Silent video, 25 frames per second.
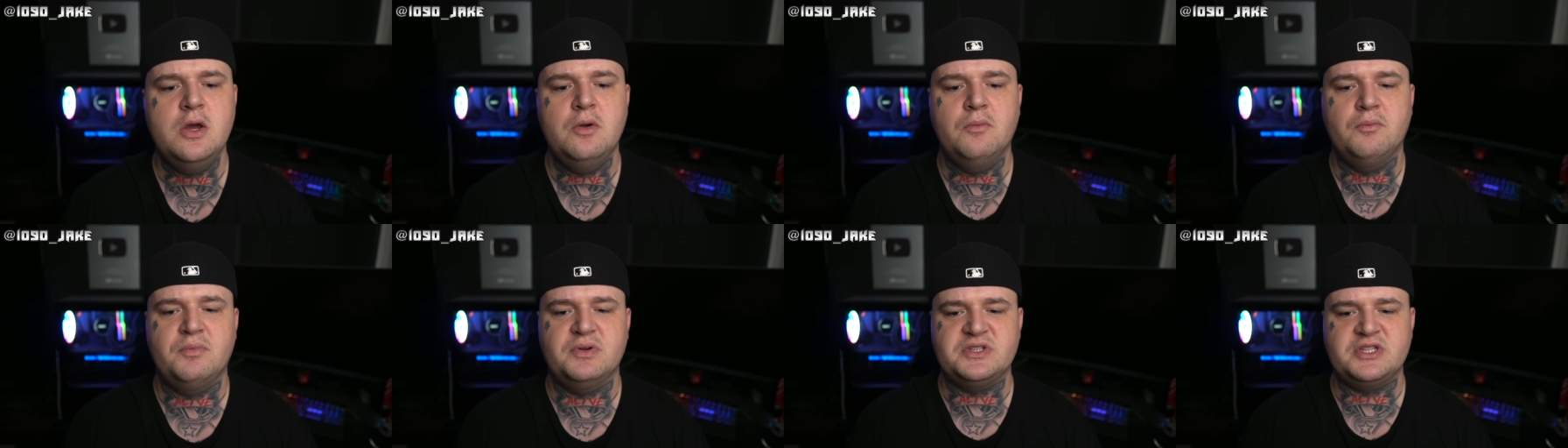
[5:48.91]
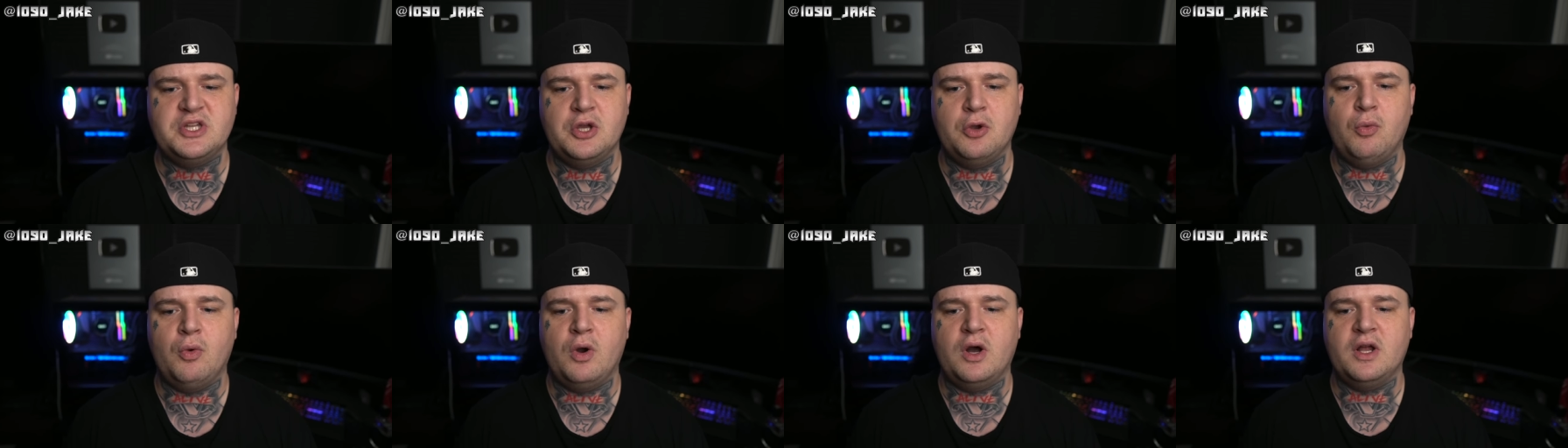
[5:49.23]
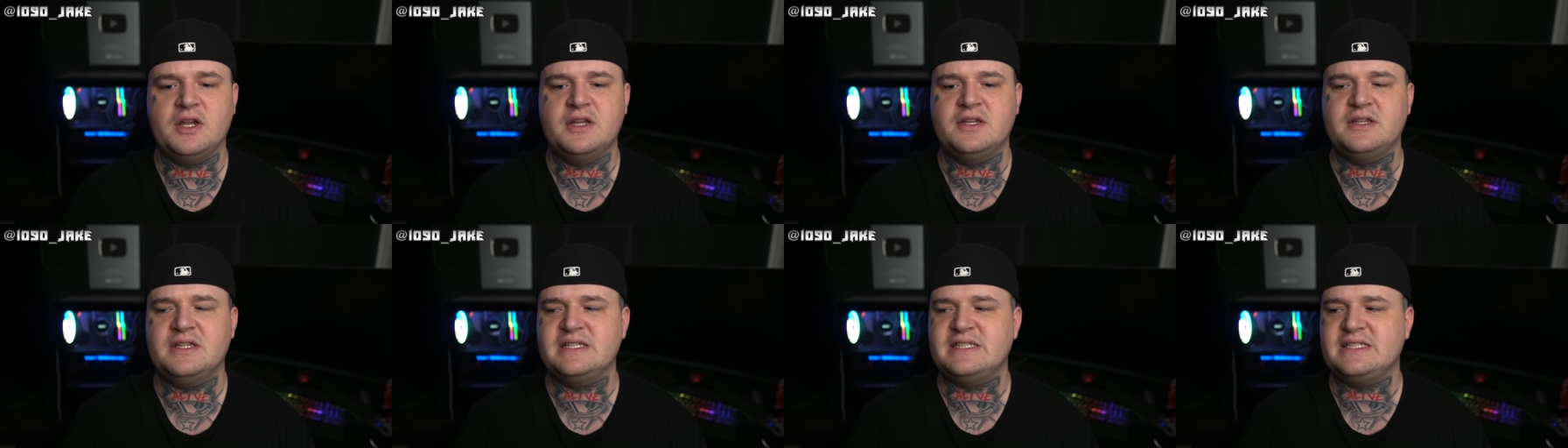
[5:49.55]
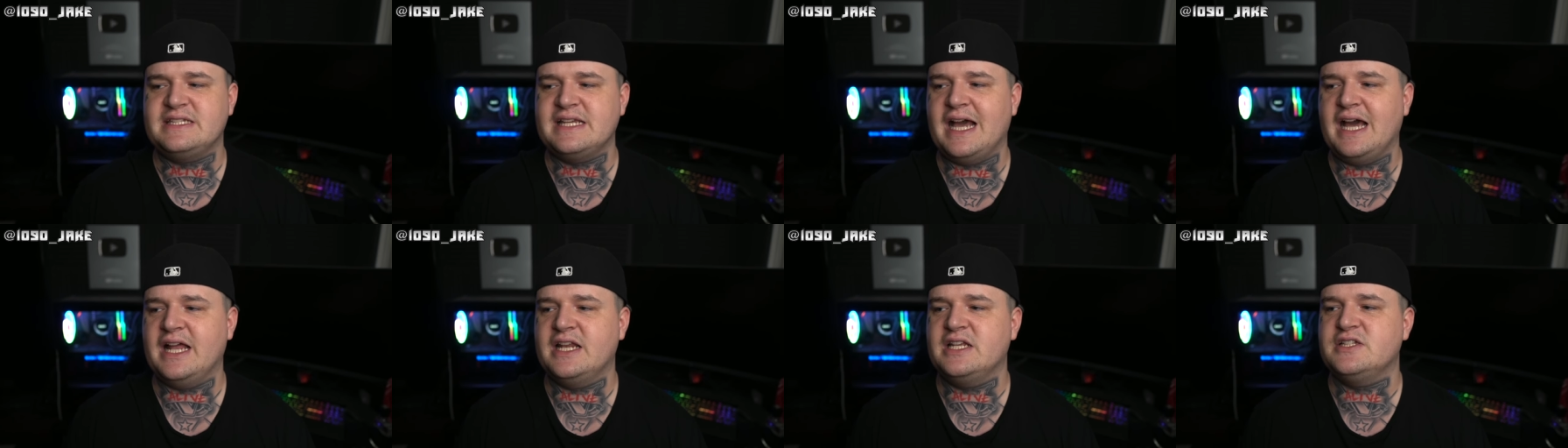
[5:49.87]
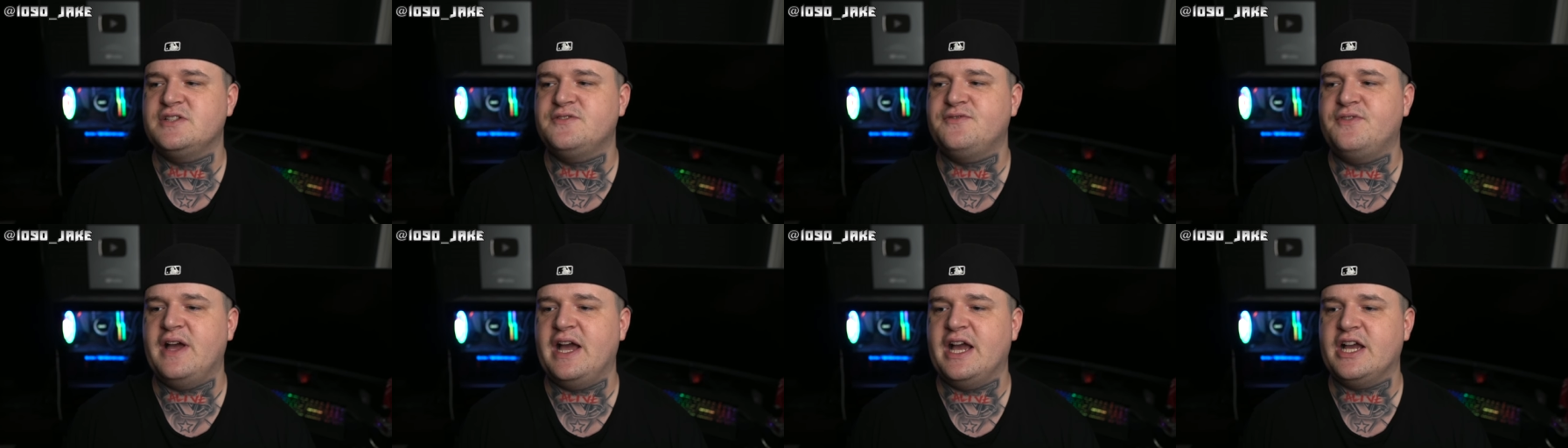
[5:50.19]
but they wanted the
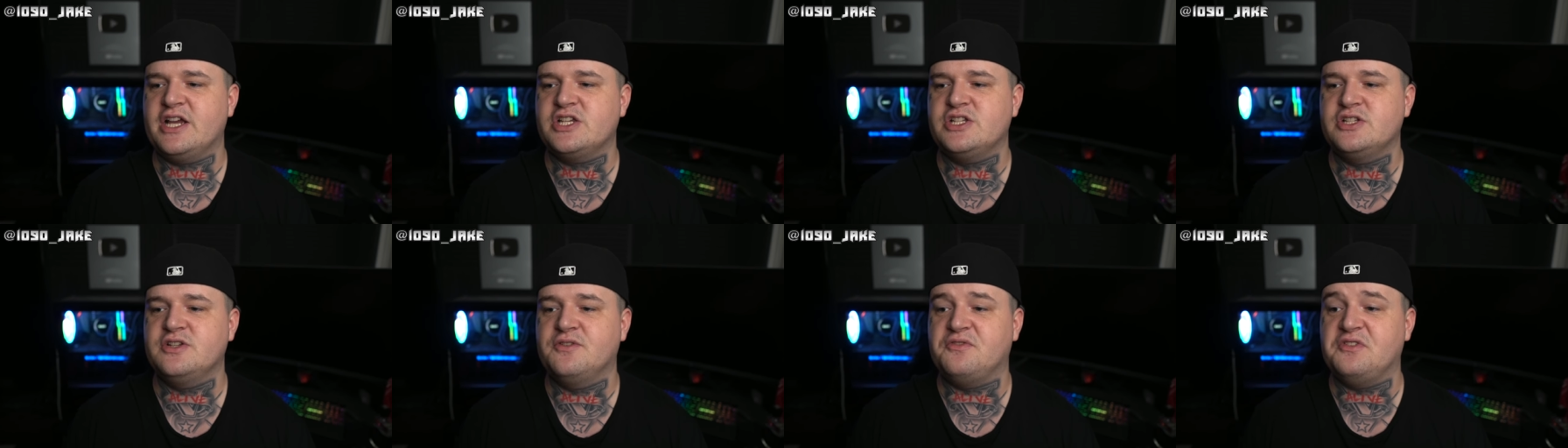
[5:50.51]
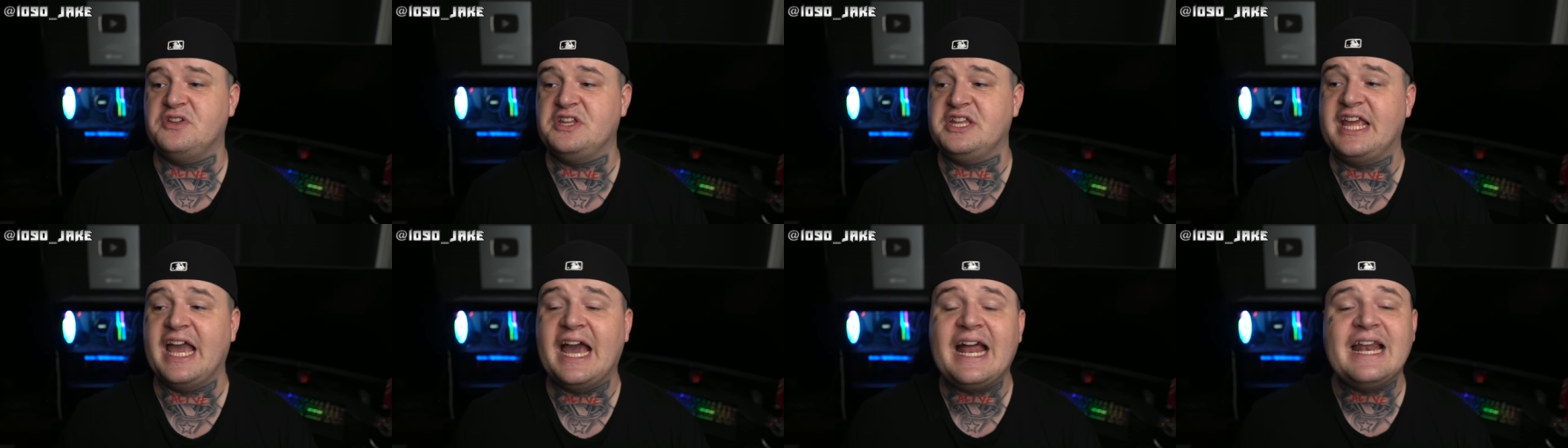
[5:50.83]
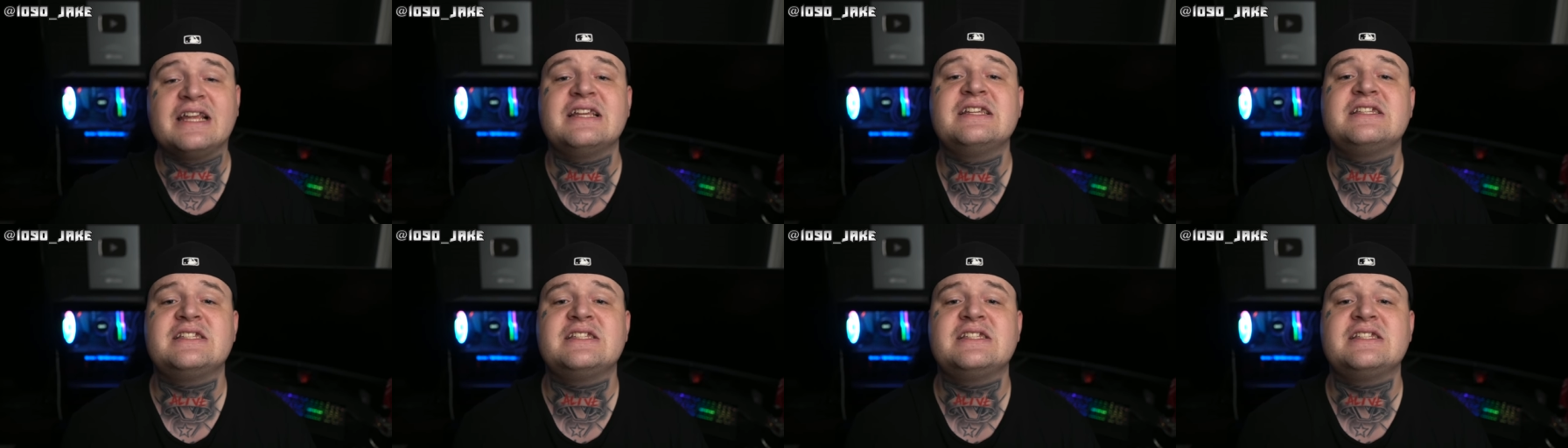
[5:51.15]
satisfaction of getting